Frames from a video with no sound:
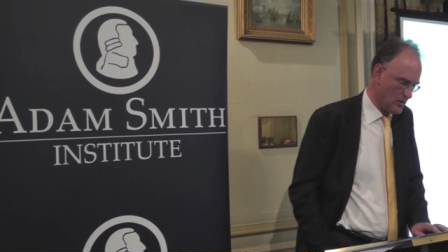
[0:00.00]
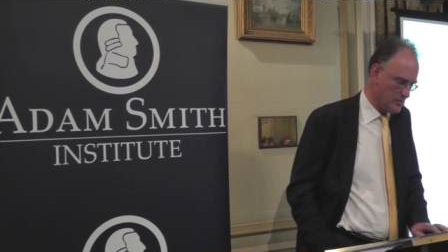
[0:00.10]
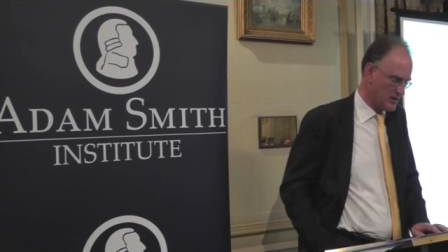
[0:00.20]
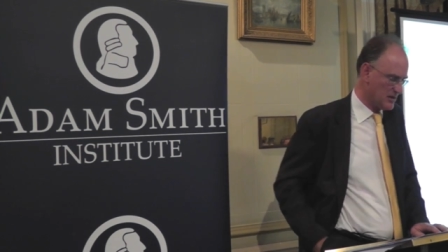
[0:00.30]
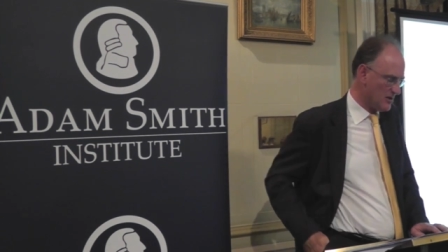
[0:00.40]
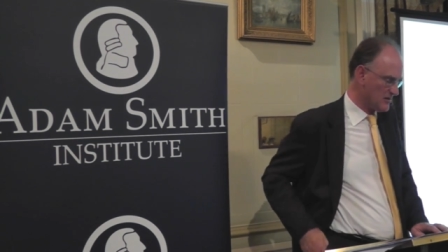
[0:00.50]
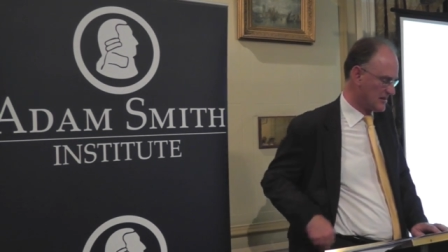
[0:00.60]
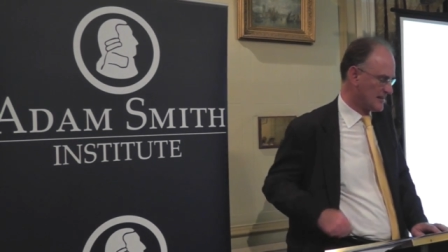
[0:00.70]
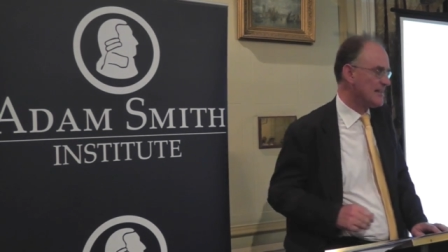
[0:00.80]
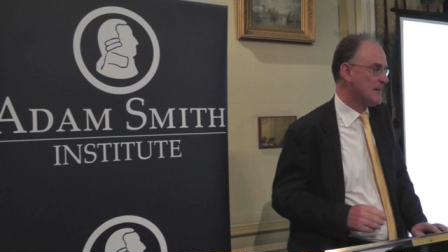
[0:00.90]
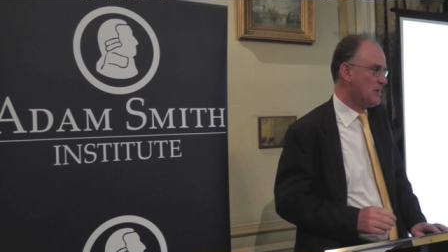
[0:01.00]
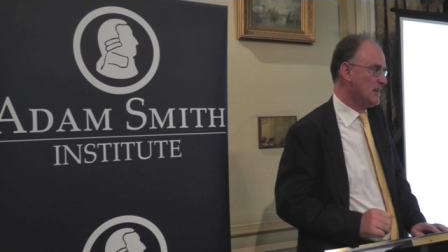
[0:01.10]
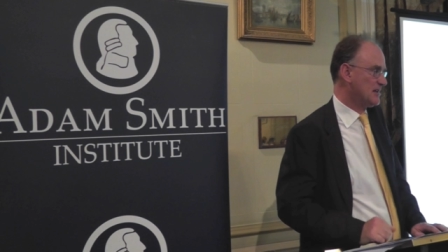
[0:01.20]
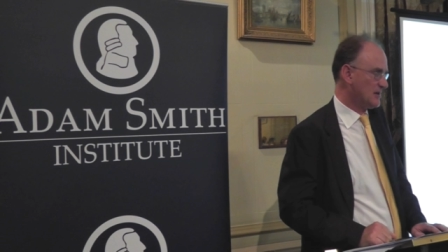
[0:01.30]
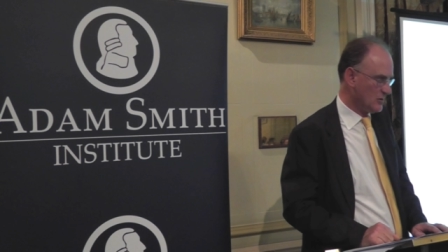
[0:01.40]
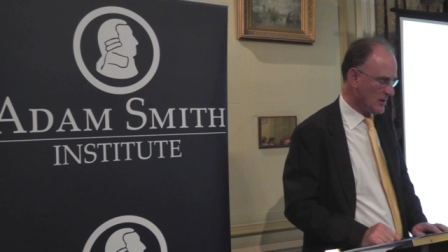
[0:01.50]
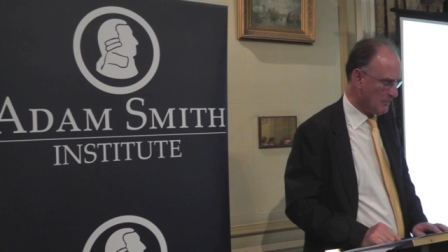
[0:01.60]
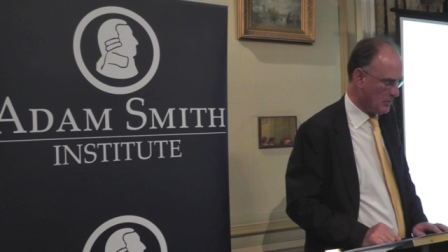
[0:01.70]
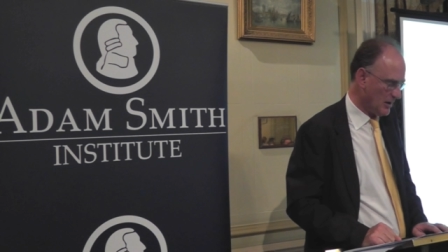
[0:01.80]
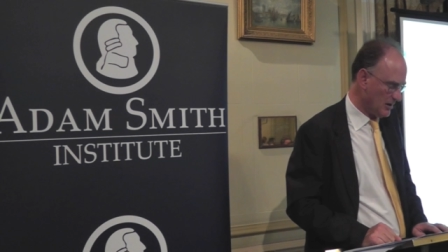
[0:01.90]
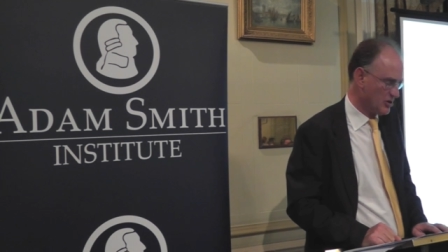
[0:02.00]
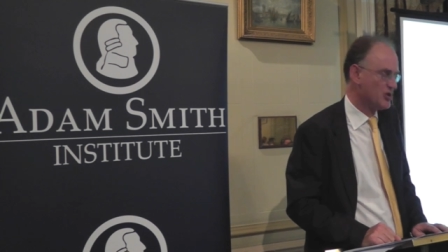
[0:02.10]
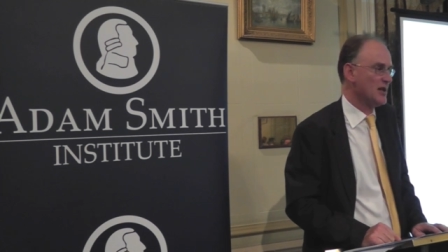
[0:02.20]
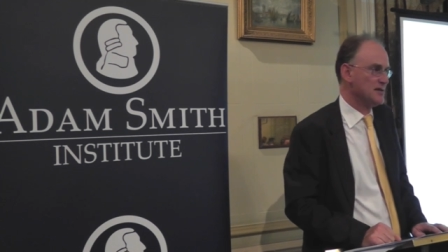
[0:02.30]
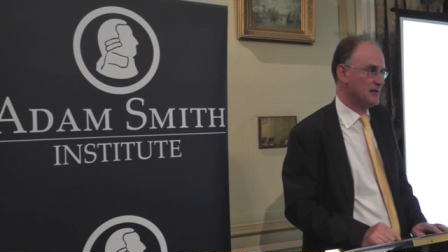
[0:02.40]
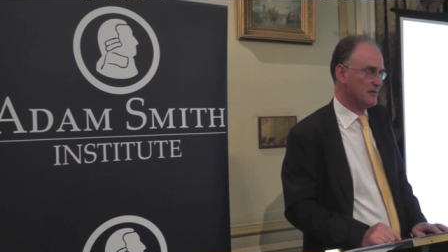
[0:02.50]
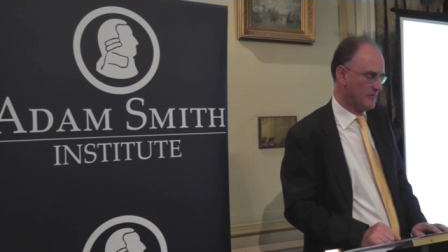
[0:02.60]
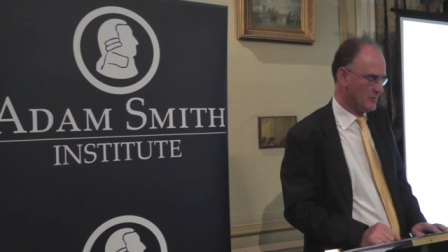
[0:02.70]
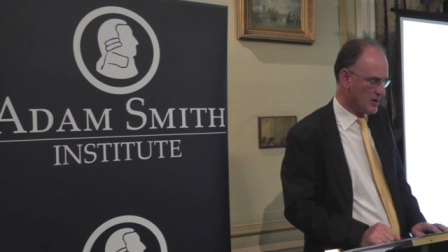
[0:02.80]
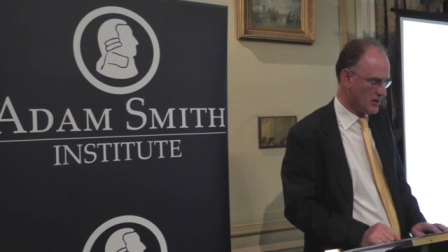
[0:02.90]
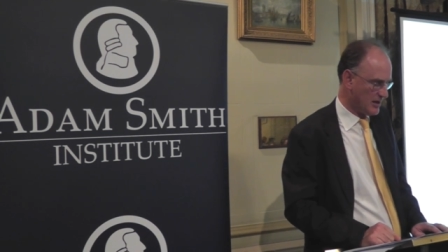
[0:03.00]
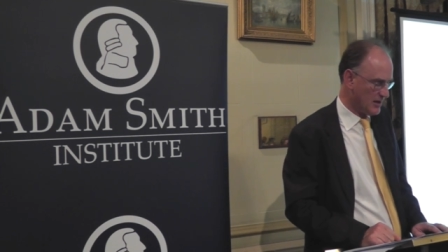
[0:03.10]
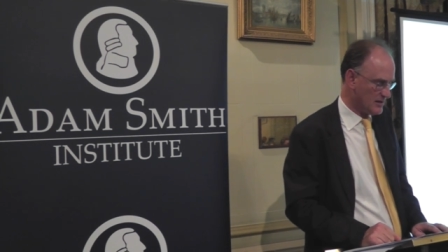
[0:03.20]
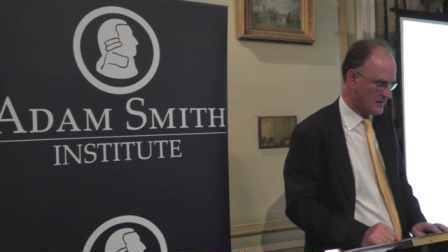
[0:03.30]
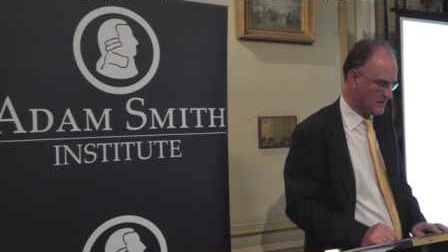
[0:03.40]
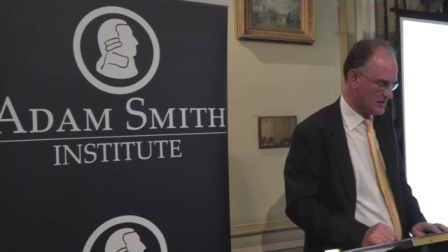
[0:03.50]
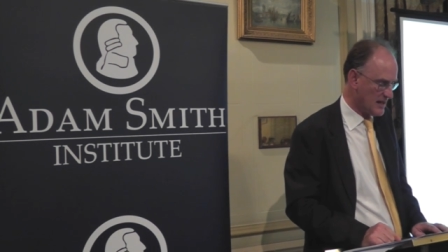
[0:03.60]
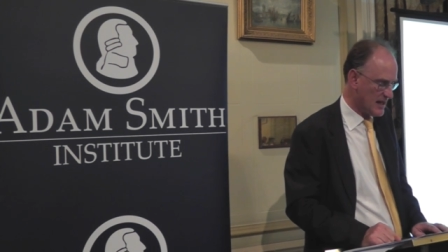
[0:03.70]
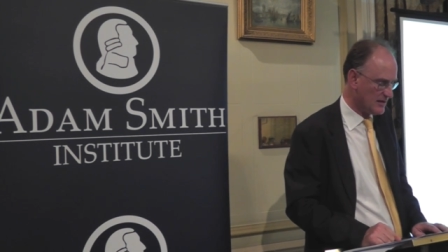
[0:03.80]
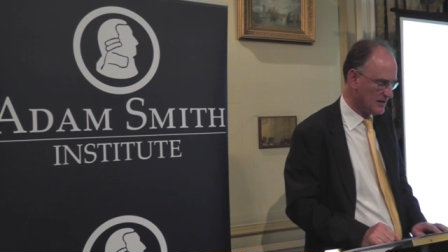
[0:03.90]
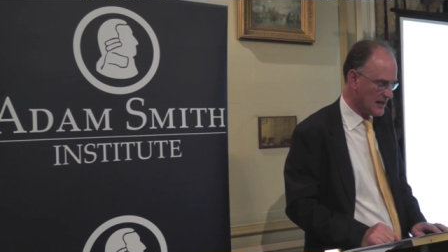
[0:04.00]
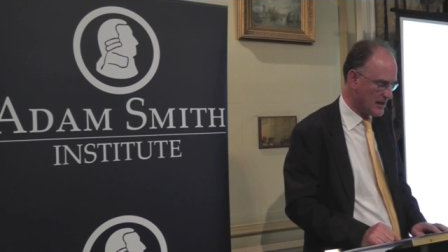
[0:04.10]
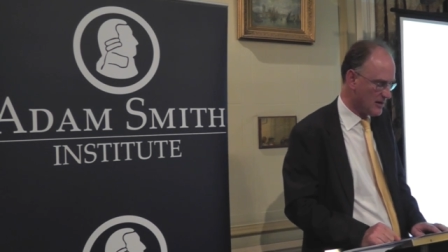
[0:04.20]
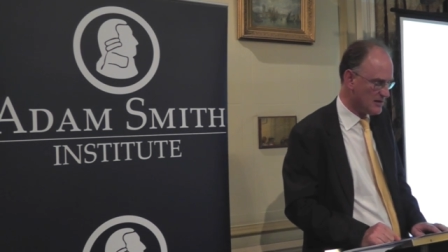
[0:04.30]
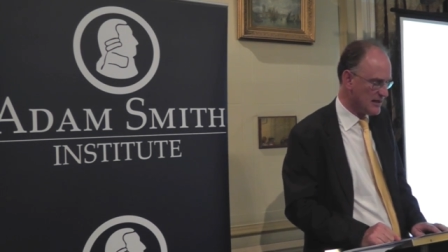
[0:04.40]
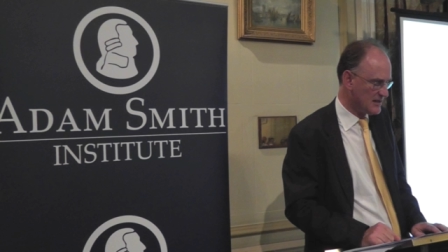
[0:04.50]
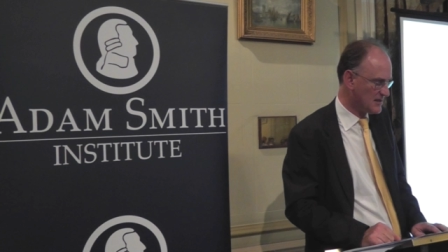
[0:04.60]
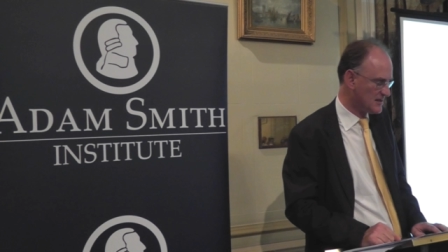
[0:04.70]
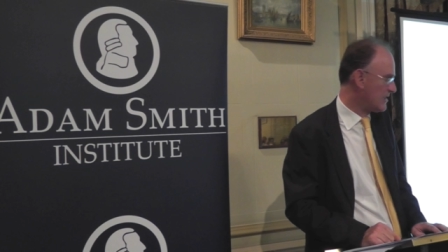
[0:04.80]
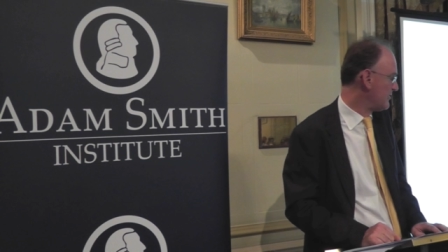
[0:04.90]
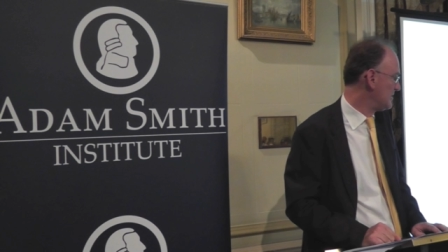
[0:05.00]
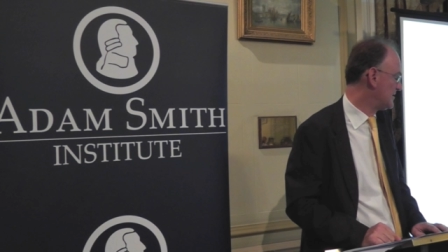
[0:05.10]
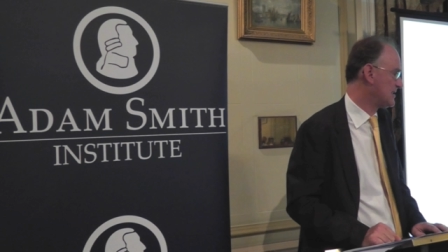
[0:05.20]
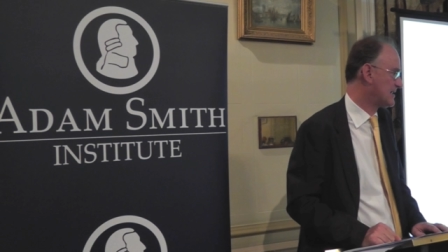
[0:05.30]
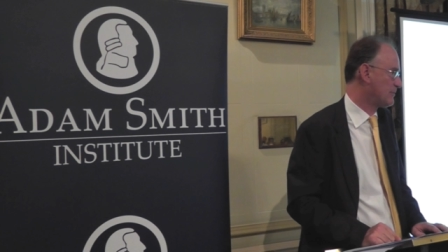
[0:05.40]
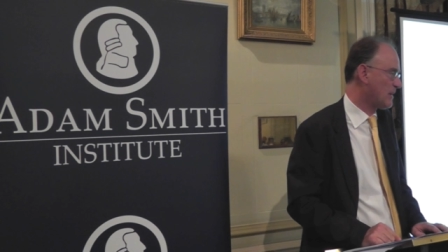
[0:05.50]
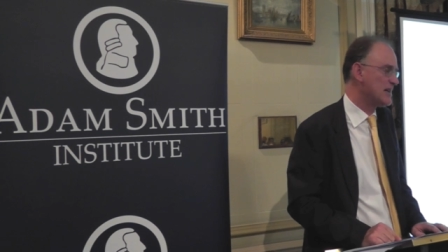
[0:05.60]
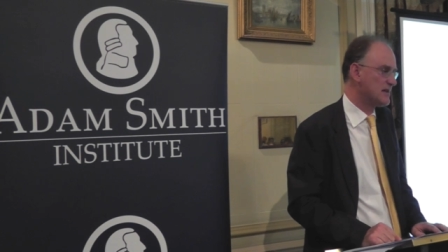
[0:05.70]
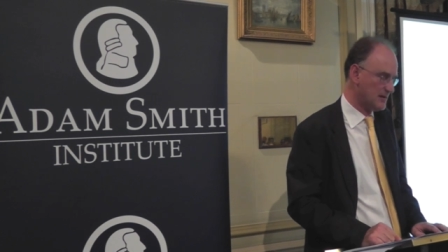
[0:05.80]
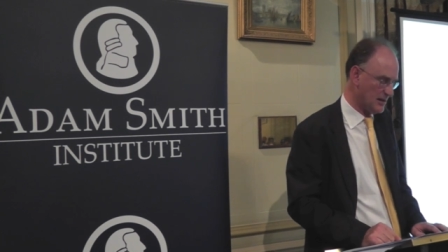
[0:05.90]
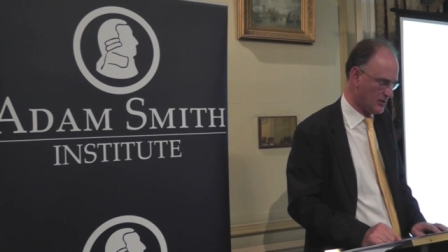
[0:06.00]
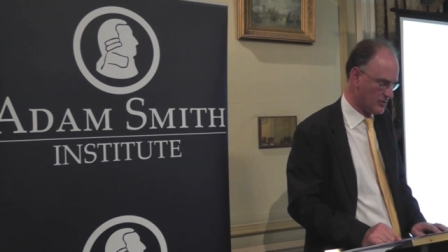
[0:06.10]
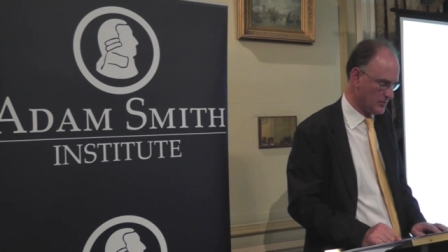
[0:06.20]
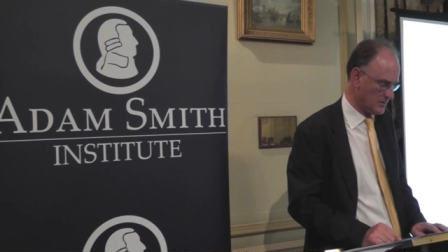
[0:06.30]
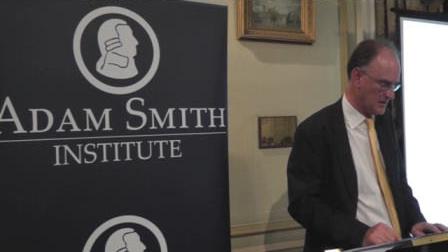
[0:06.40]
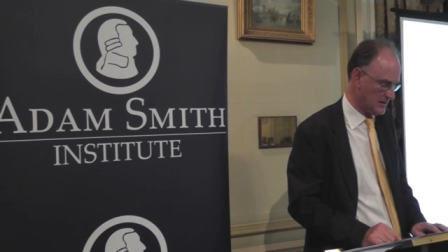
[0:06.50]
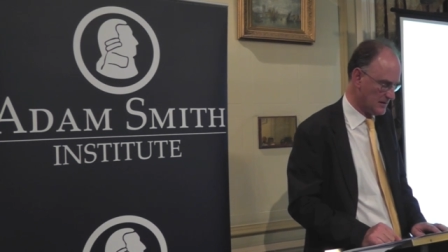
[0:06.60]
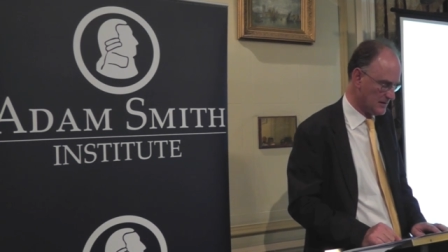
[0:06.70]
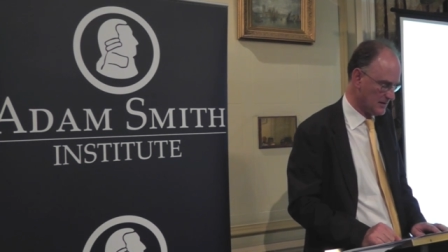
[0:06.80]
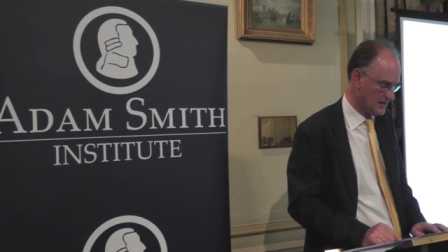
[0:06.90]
we must not slip into apologising for markets for saying that they are necessary despite their cruelties.